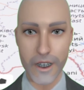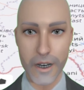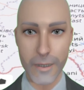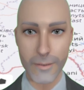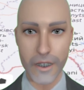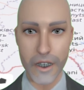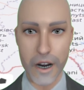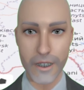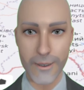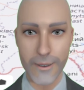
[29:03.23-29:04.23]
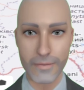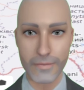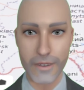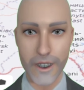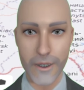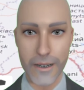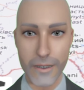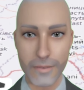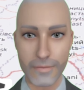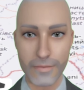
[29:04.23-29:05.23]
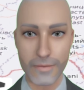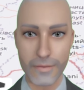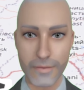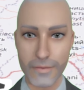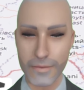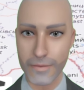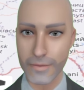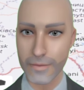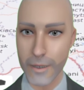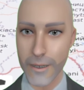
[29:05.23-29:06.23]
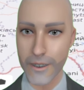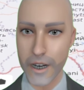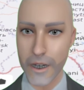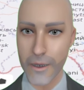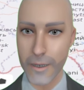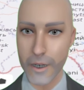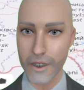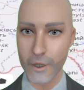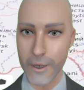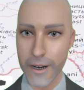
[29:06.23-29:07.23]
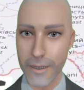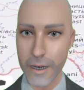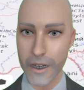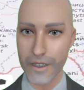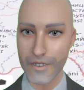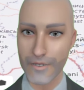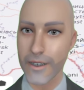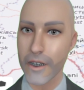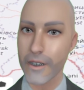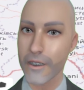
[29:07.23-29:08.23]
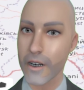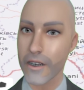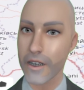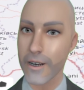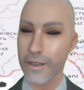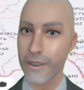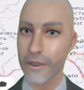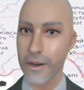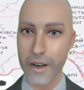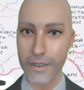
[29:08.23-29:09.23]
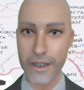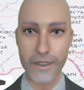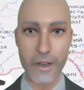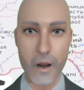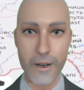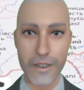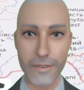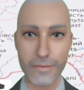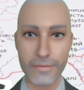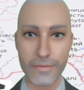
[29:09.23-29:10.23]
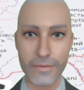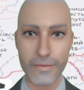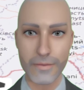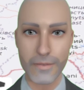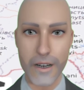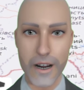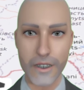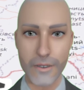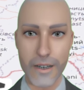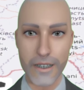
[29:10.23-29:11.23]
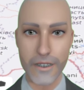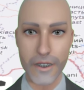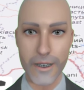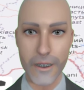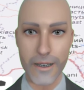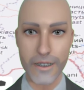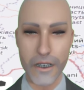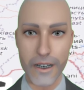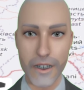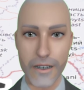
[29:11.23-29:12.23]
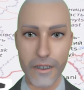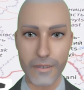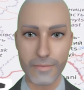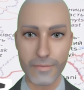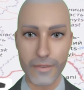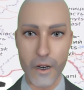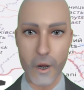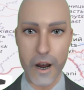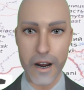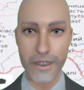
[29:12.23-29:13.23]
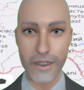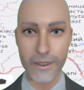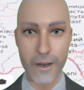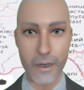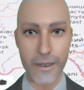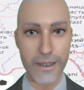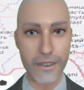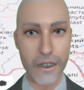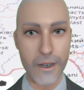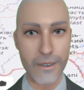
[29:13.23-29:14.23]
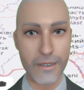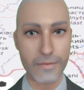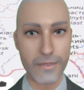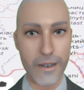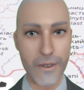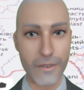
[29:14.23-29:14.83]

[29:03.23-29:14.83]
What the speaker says: up tonight's stream. Miss Tiger I912 says, I might have a friend that's going to subscribe. That's awesome. That is great. Again, you know why that's so great is because they're